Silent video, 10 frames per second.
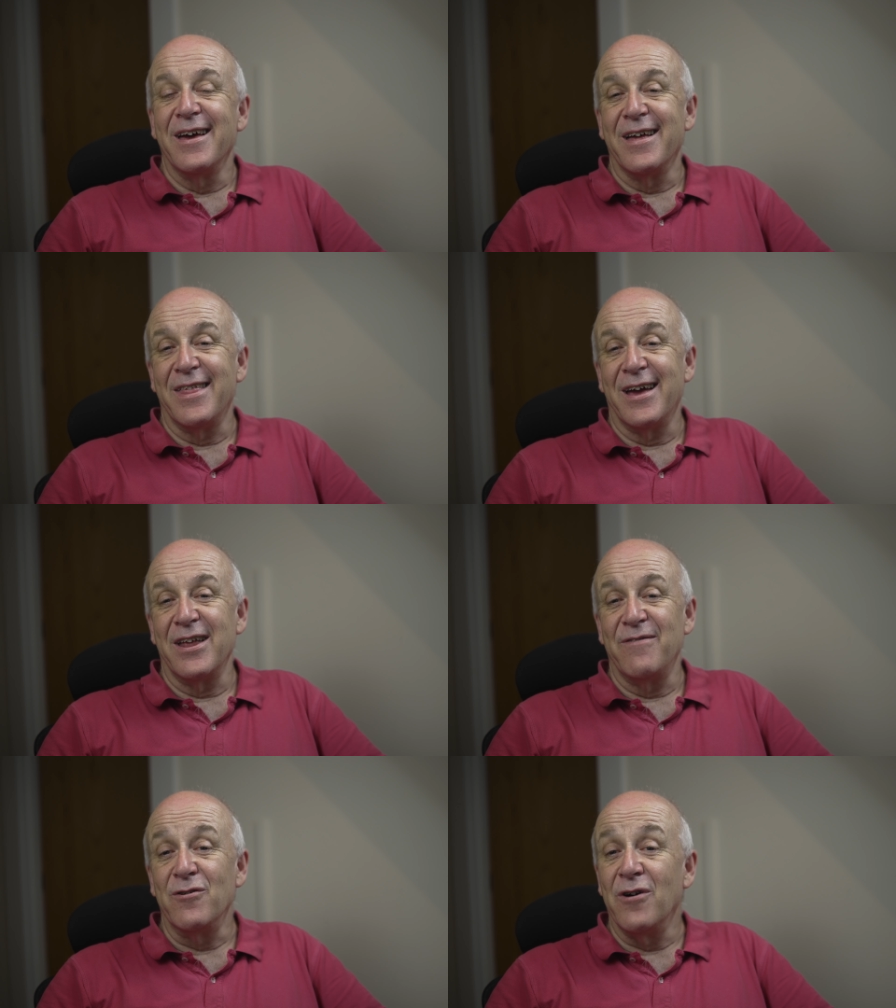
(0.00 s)
And that,
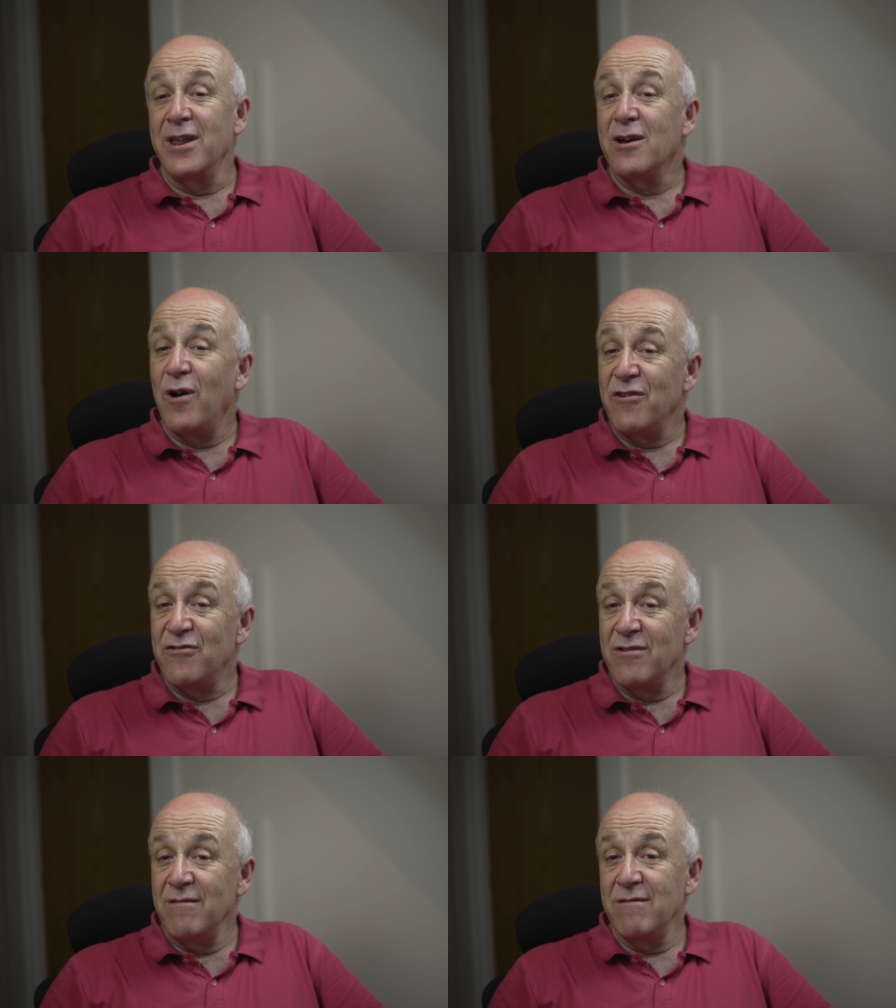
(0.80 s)
if you've got any
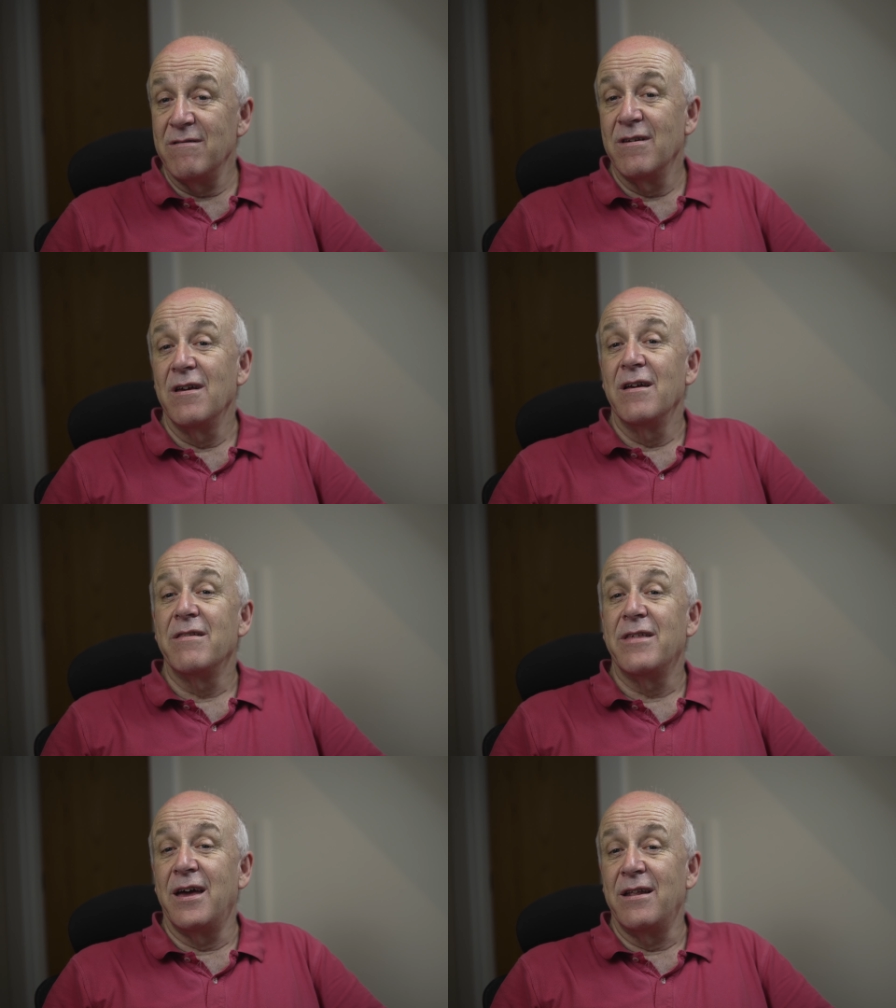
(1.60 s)
questions,
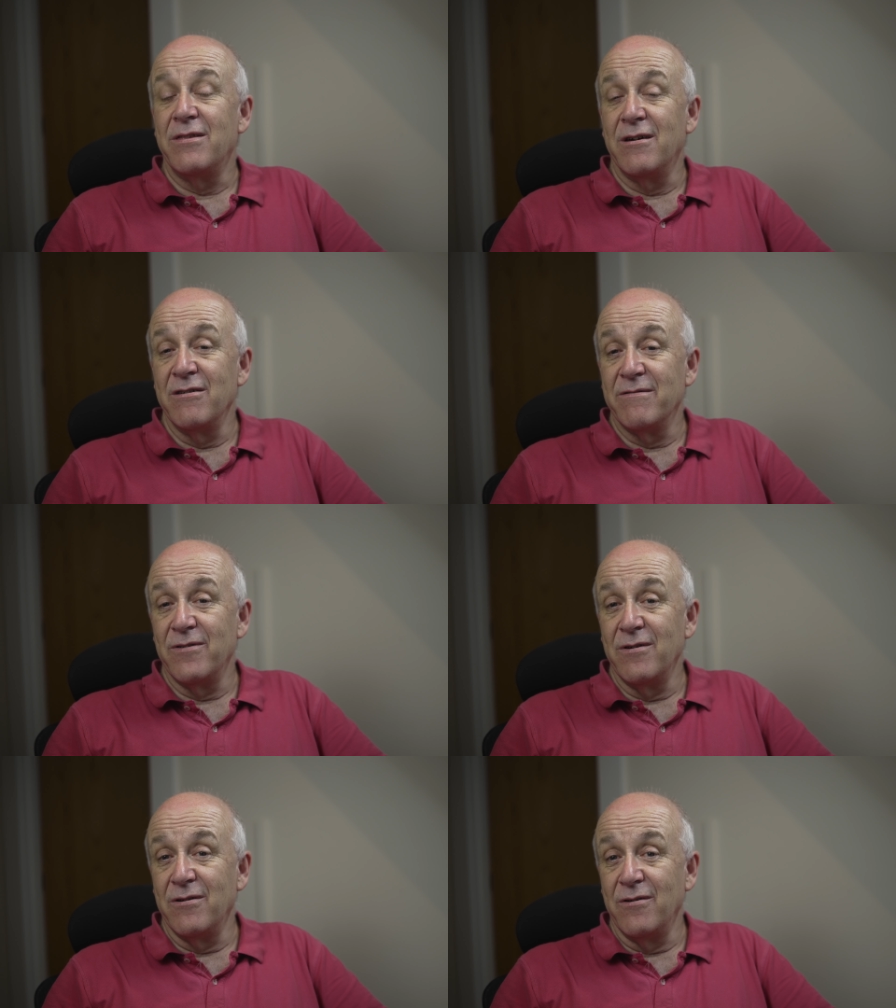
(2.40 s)
then those of
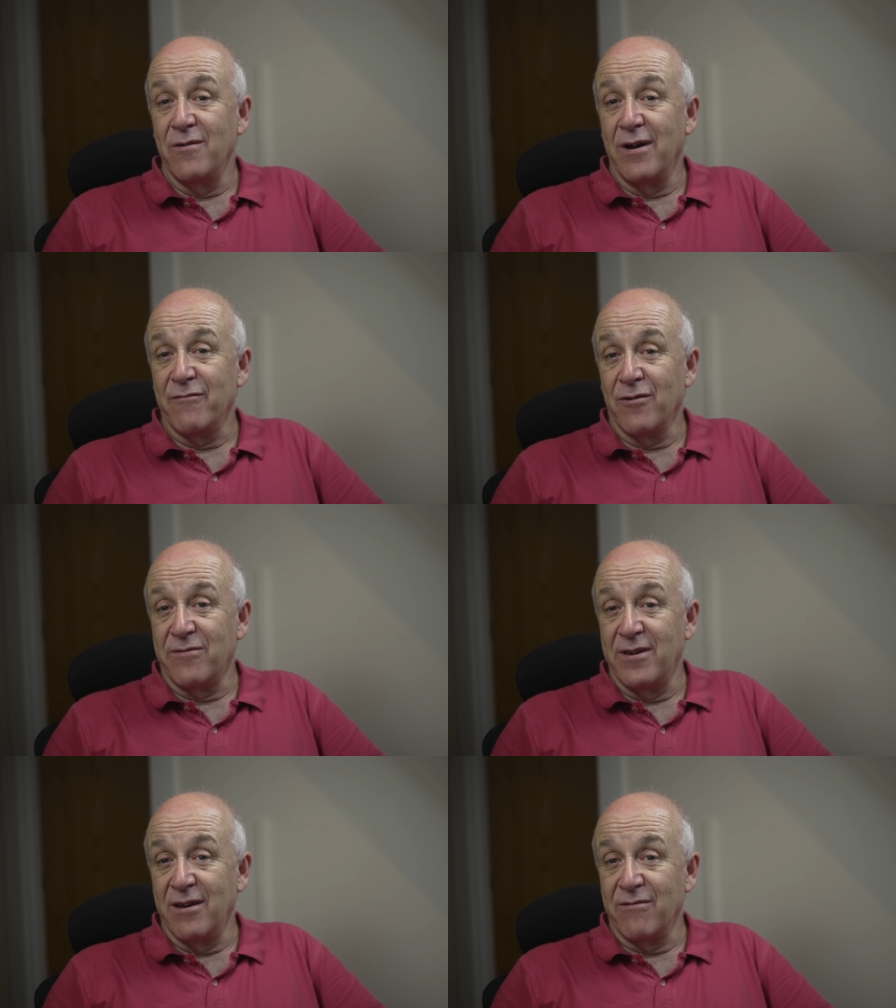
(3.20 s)
you who have got
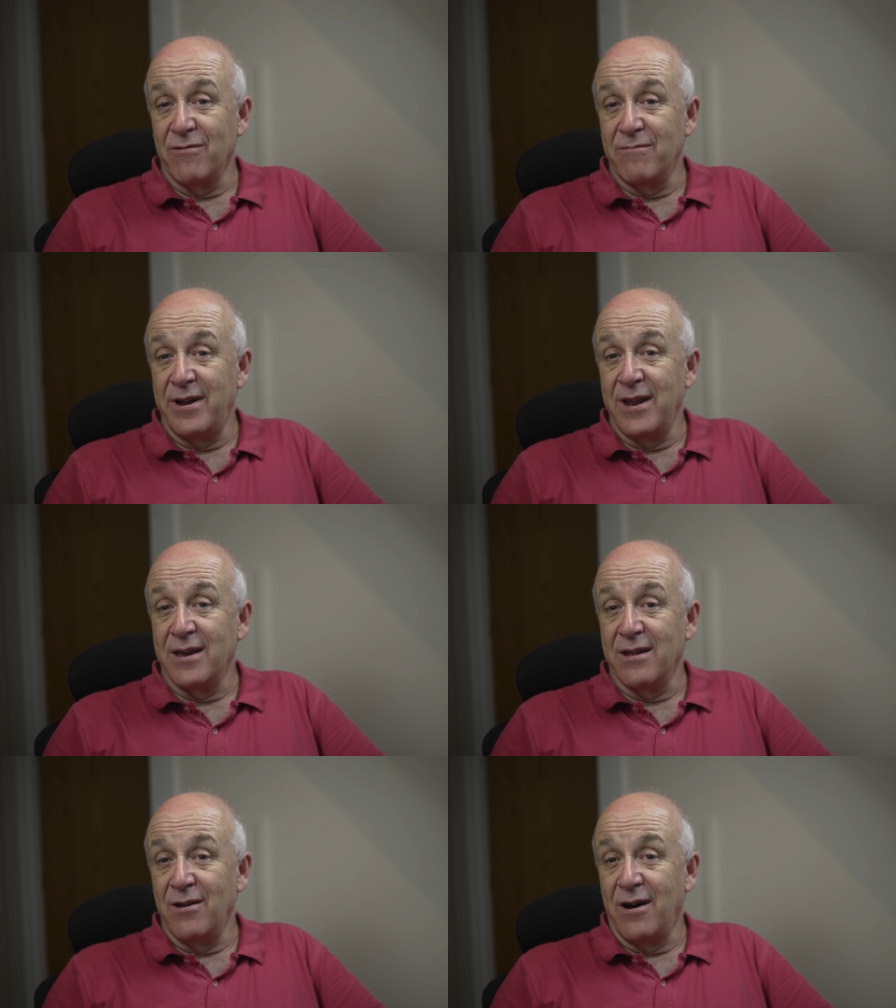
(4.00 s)
tickets already
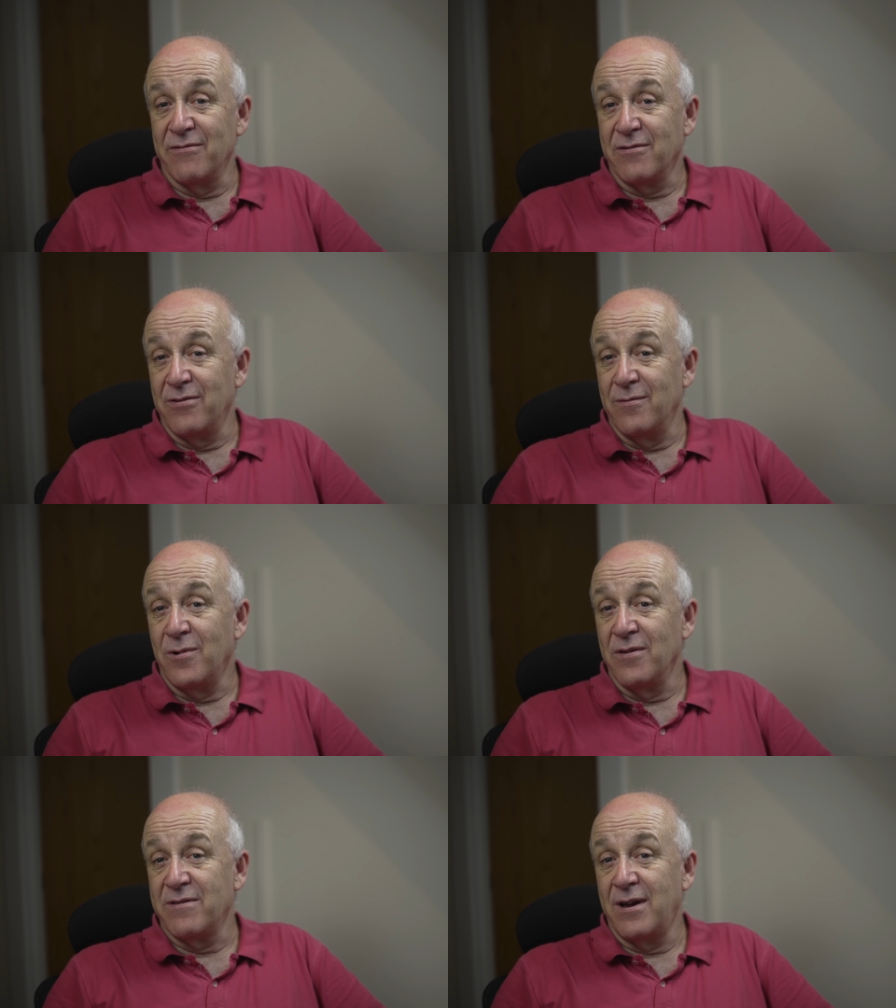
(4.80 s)
can ask on the
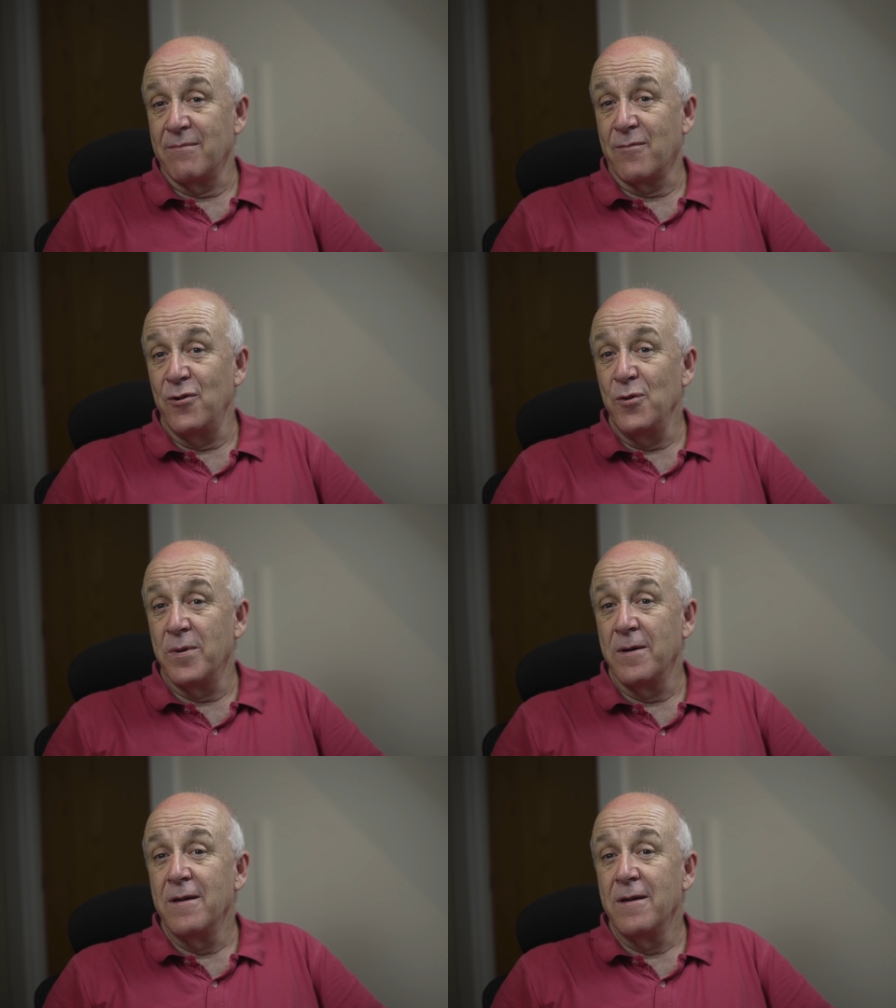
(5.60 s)
WhatsApp group